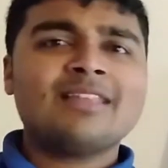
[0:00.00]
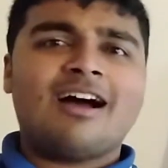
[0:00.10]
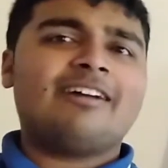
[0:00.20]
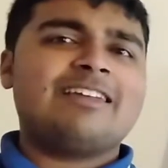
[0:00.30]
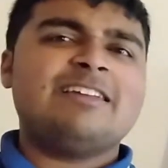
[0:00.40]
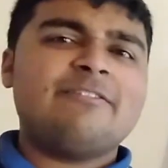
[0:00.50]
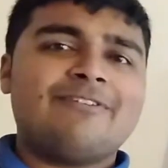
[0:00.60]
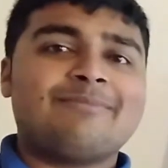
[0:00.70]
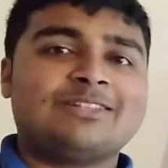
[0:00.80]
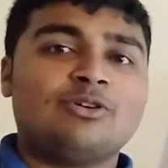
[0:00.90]
i.e., if
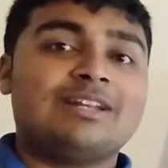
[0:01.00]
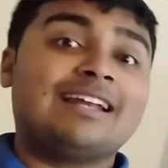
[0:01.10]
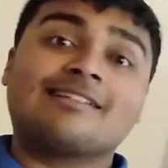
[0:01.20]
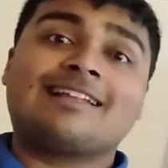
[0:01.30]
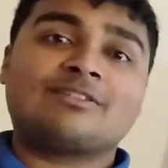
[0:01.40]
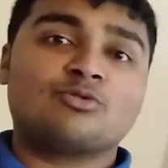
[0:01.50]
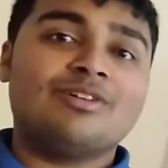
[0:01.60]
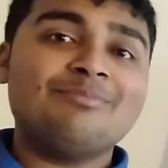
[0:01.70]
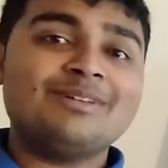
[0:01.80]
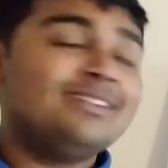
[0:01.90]
m is odd and a natural
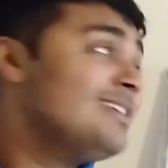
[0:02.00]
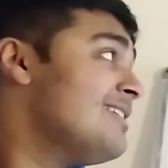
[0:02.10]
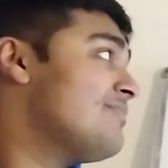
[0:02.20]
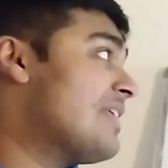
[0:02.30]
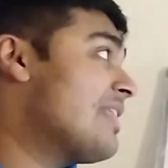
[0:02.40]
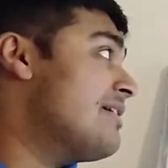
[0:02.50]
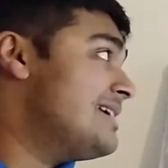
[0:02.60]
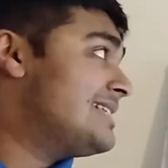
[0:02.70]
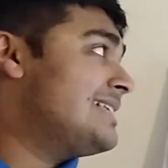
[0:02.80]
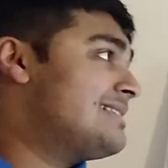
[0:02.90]
number, then there
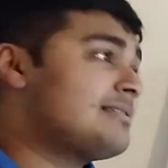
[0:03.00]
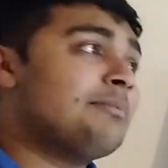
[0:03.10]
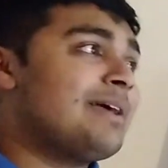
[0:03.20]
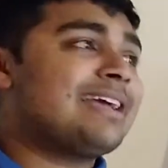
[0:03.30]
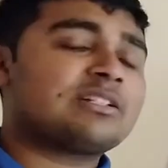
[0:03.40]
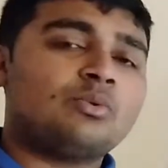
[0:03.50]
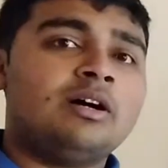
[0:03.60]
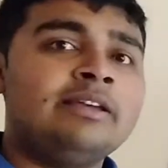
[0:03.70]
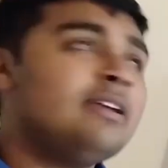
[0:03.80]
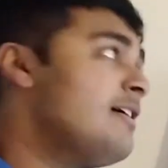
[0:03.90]
exists some
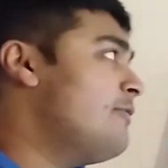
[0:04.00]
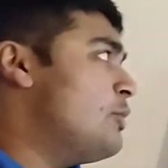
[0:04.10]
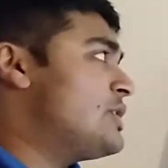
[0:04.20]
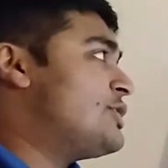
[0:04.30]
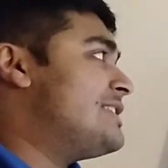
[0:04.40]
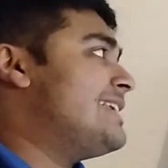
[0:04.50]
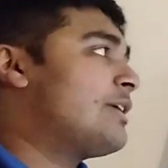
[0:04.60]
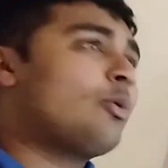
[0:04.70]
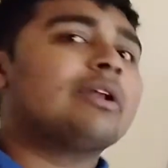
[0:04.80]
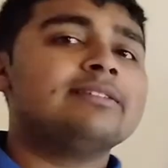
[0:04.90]
xy for which this
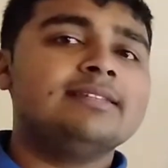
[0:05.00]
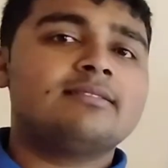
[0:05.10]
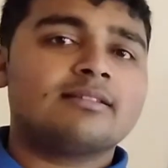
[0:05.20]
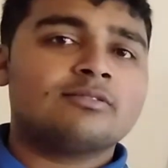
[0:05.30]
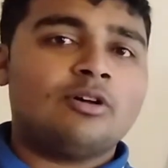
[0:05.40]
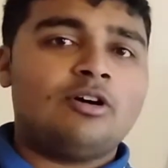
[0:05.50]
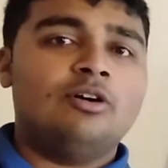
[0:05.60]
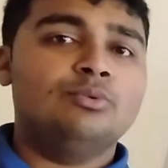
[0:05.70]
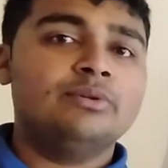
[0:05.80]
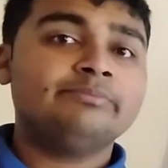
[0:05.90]
inequality does not
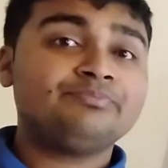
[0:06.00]
hold.